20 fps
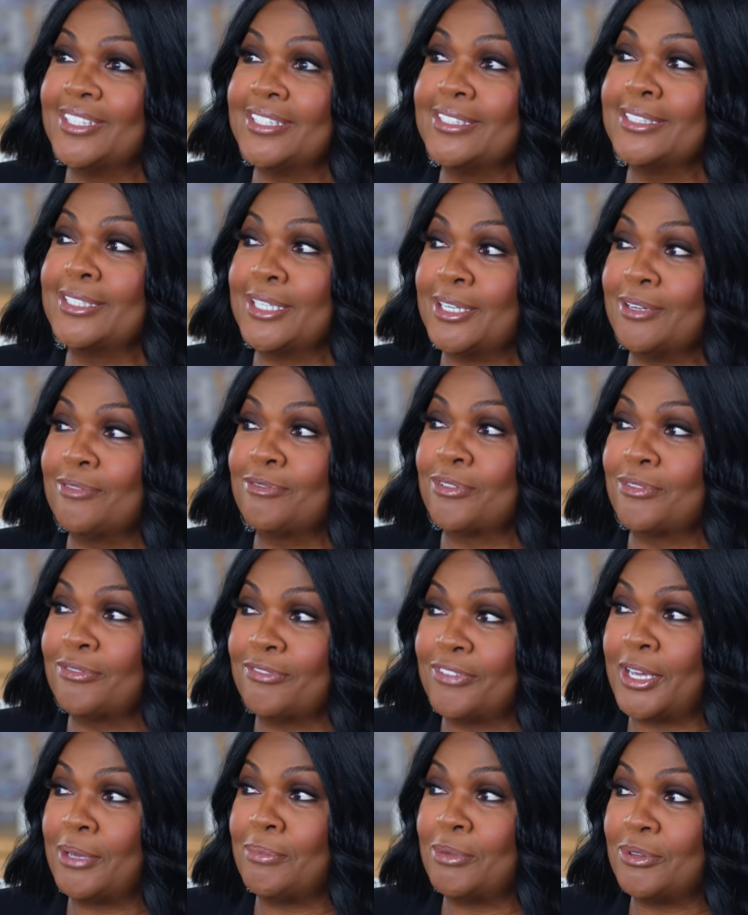doesn't come from
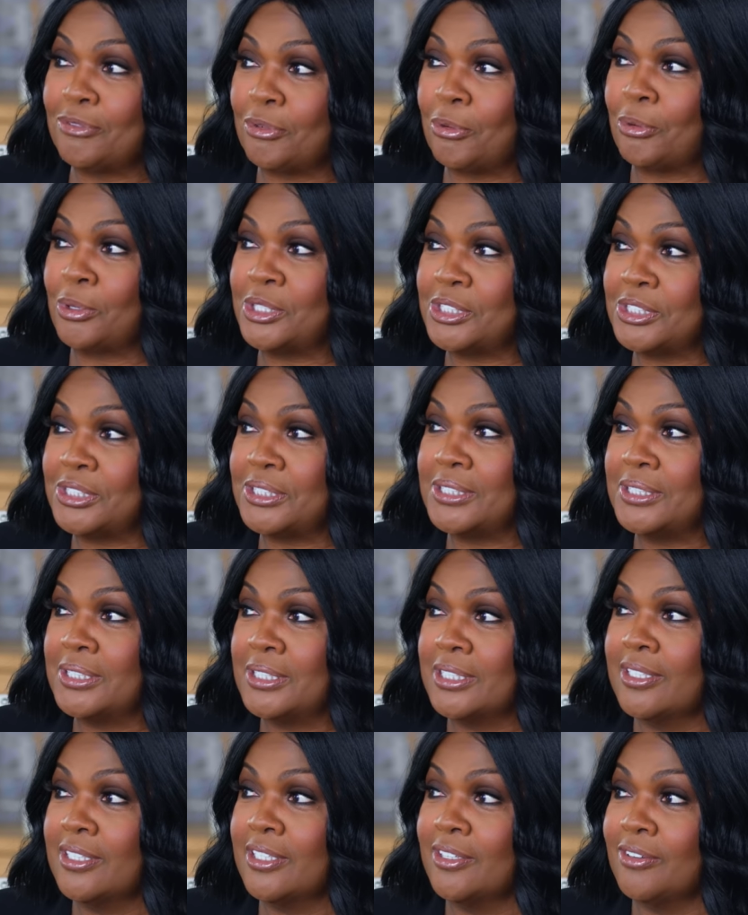fame and fortune.
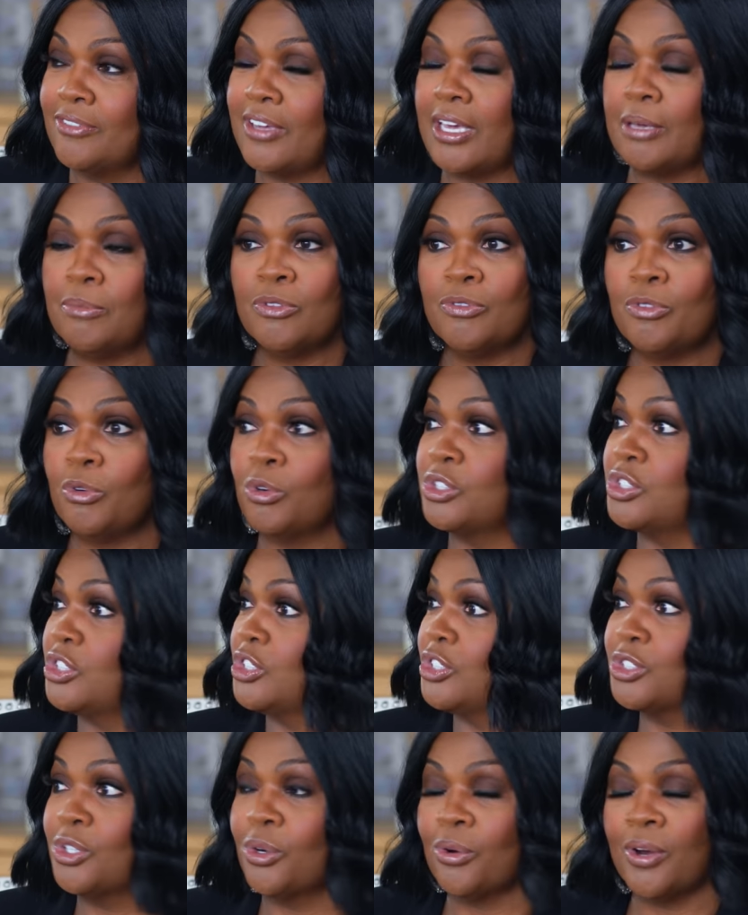Mm. Fame and fortune
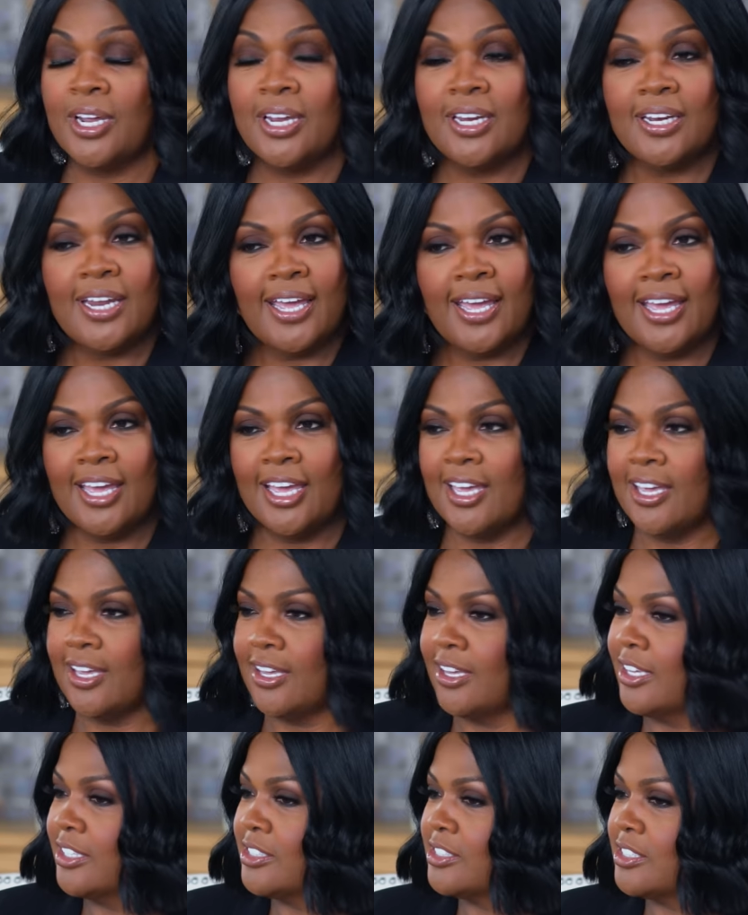is great.
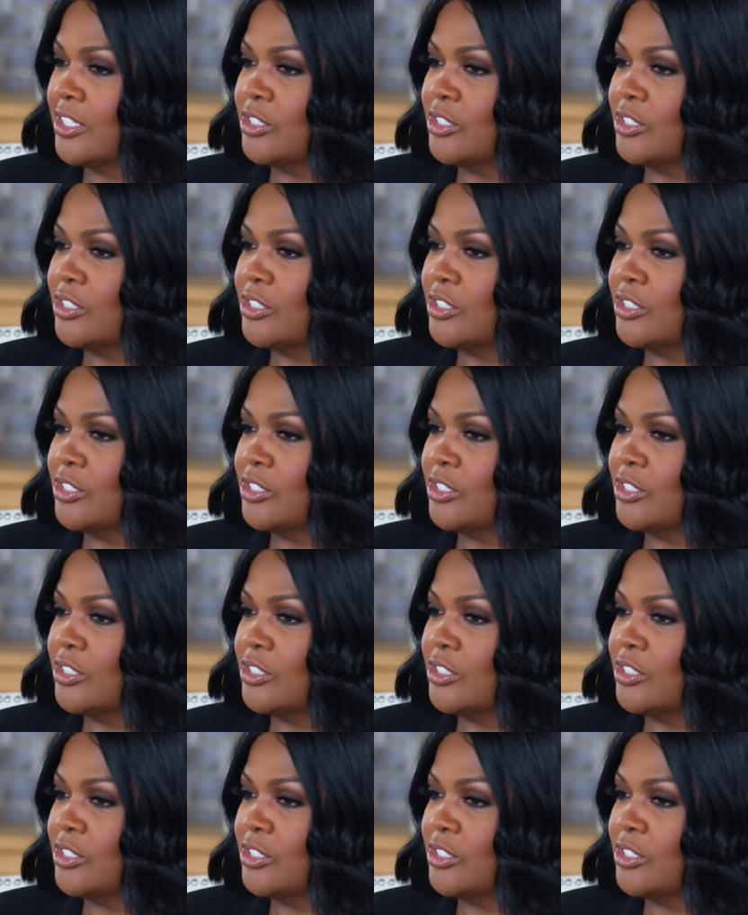Hey, it's